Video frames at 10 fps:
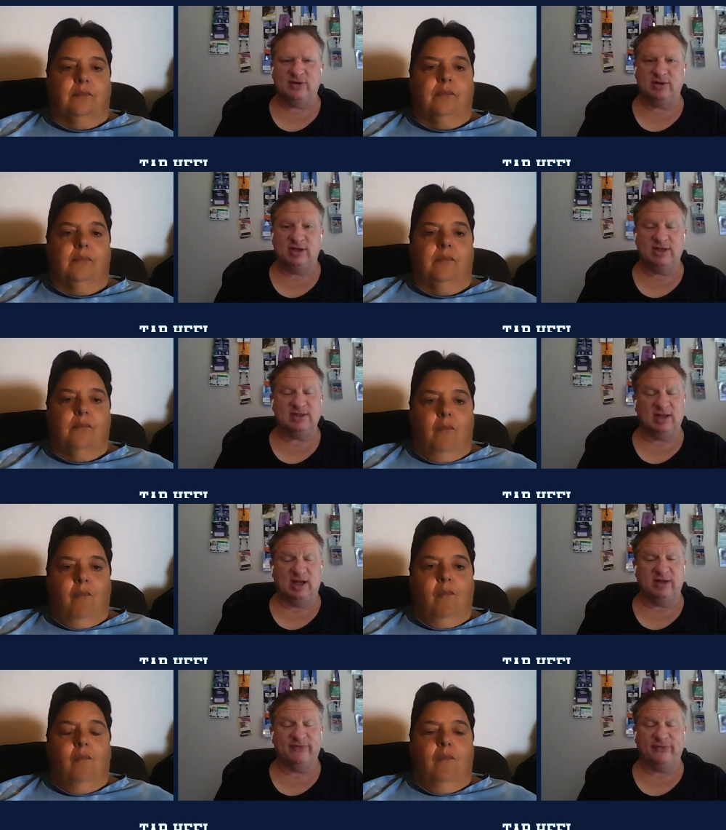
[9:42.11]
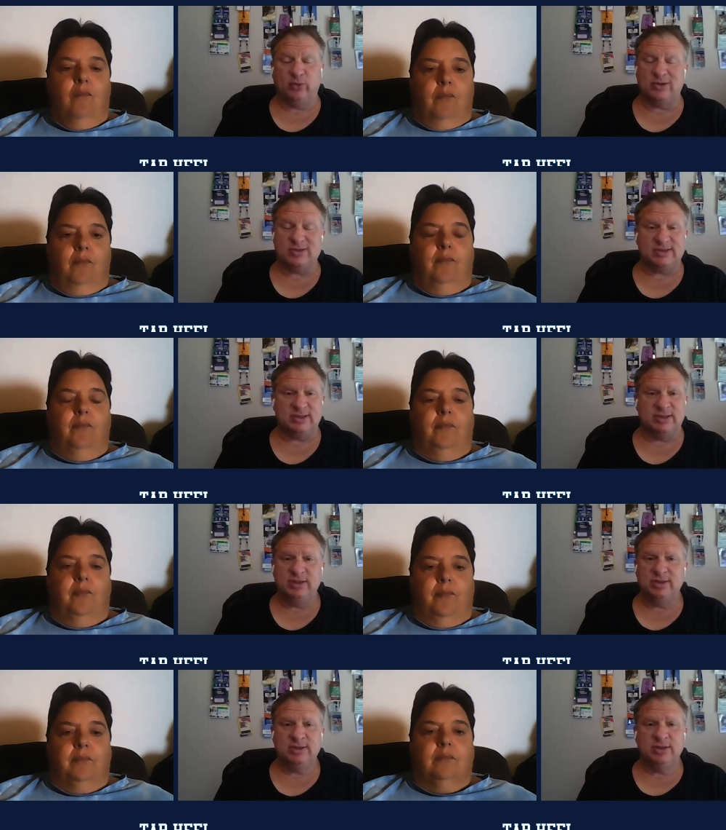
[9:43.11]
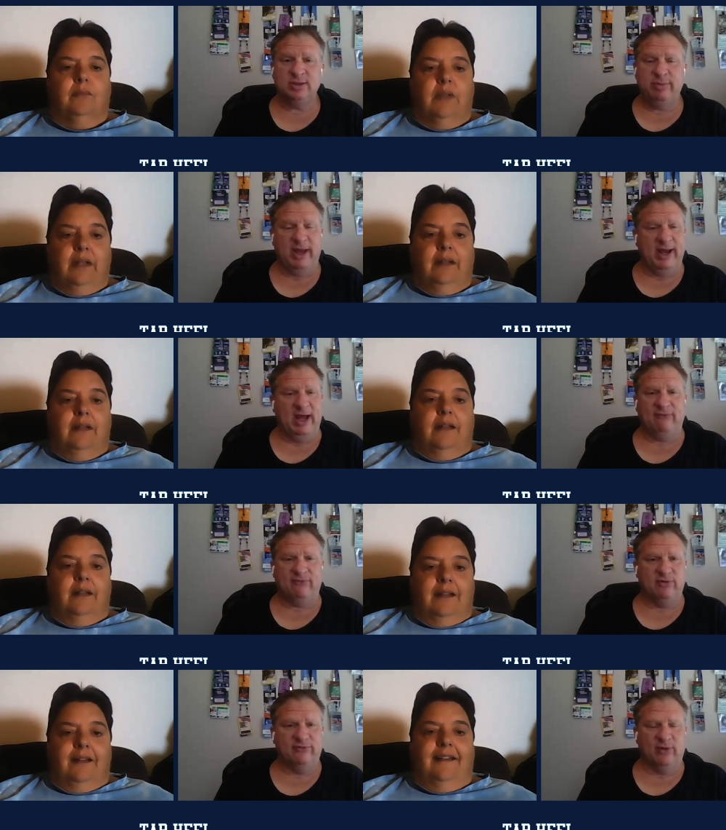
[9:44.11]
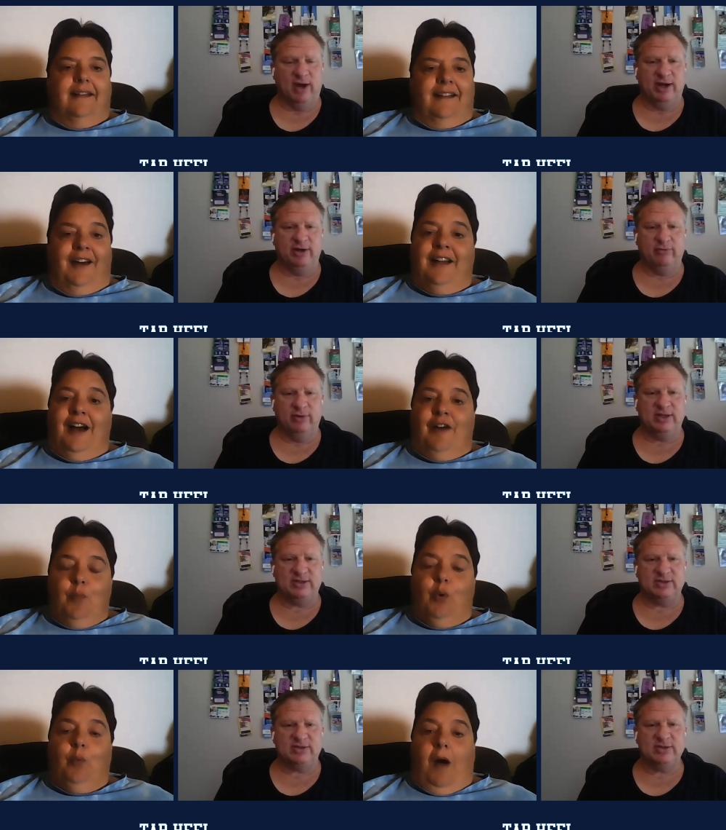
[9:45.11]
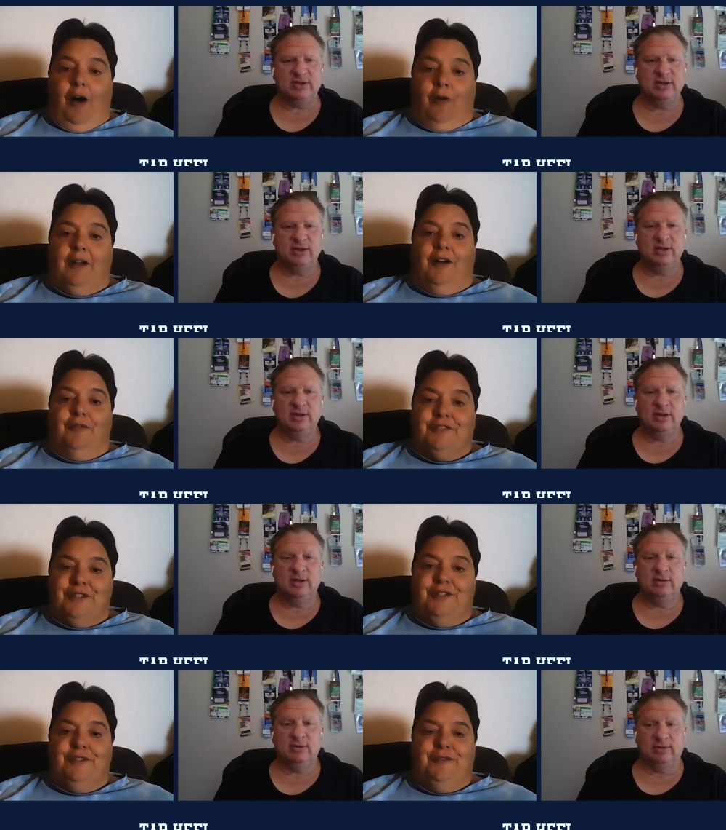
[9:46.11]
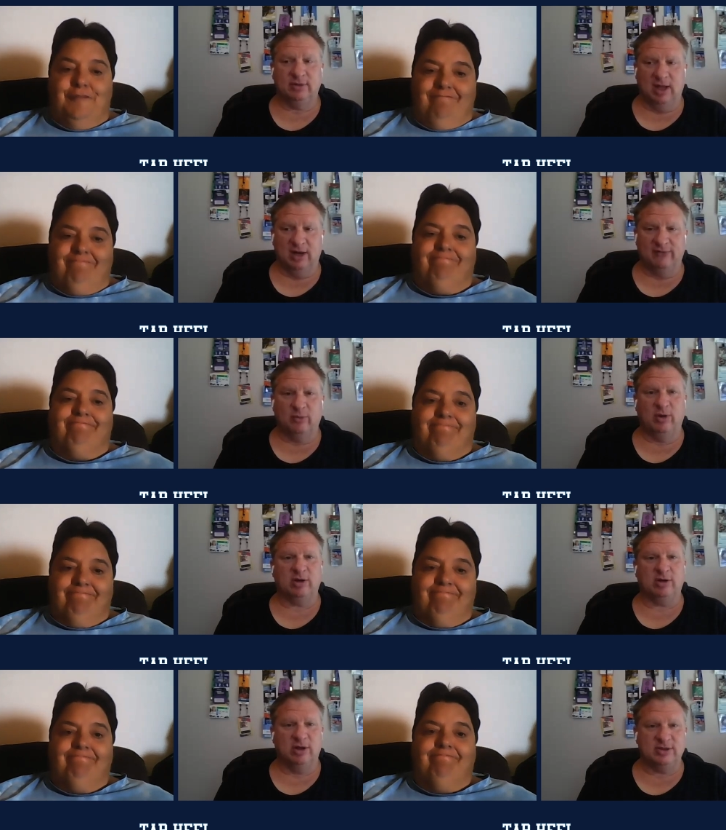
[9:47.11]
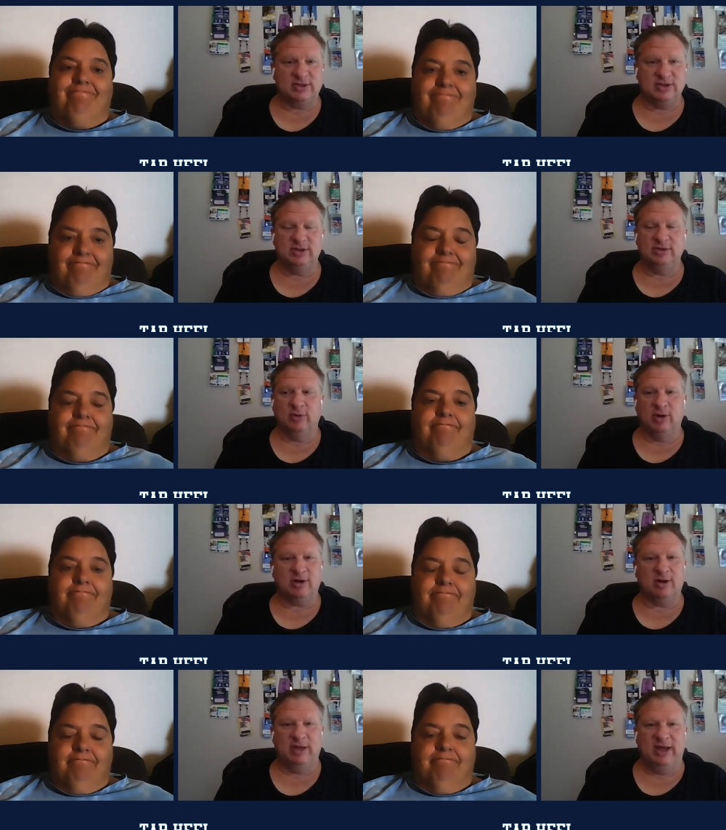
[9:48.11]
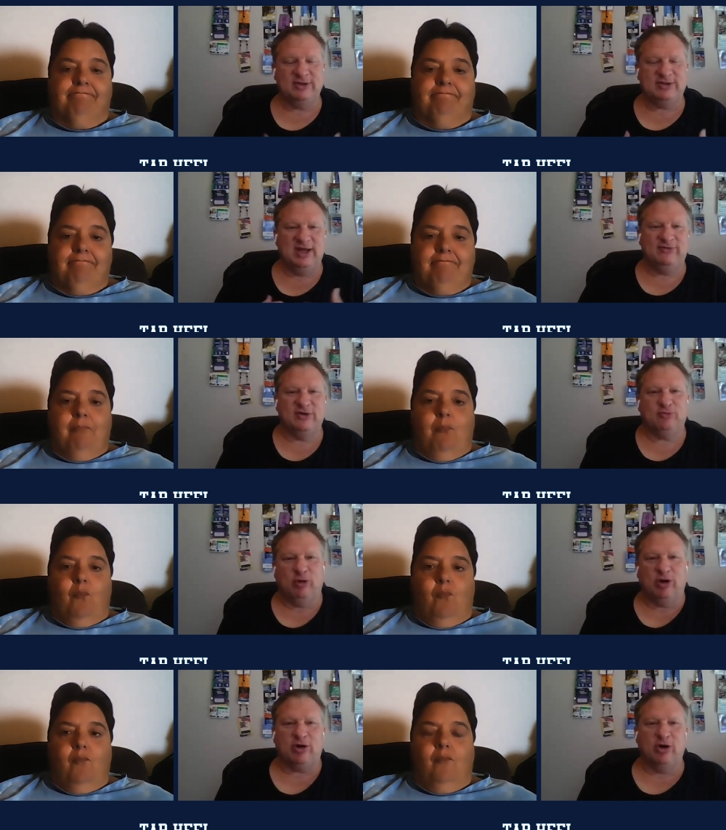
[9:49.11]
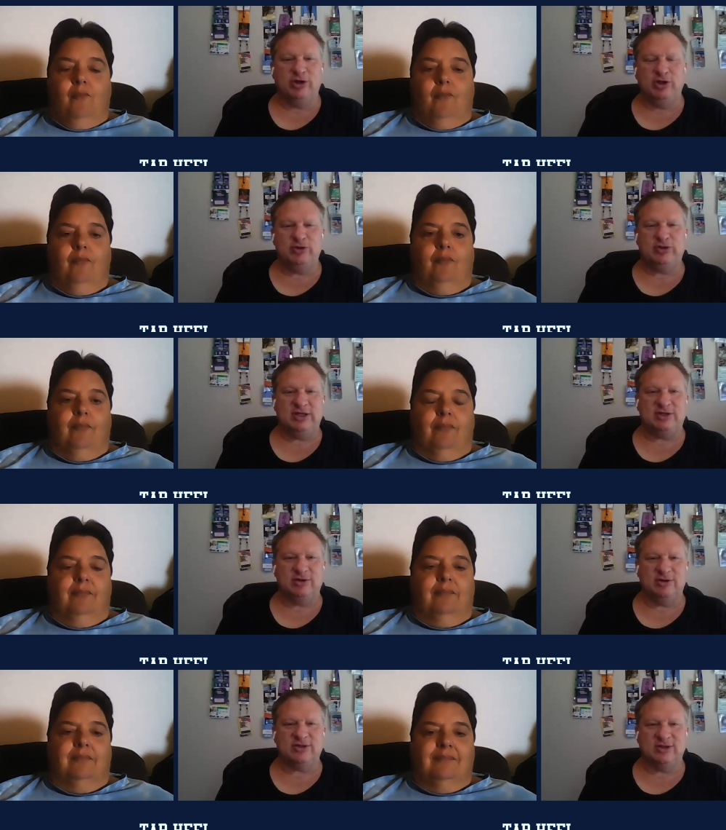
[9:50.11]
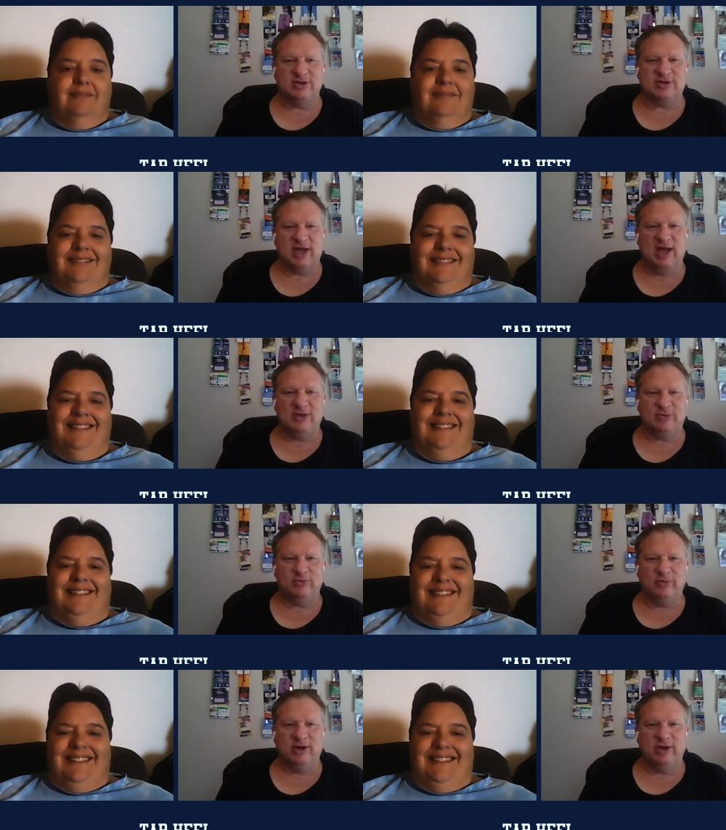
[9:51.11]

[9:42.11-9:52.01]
Speaker 1: star kids. A lot of the fours didn't pan out for a variety. A lot of, them reasons. were walk-ons too. A lot of them were walk-ons too. Walk-on. They used to have those walk-on U T-shirts that those guys would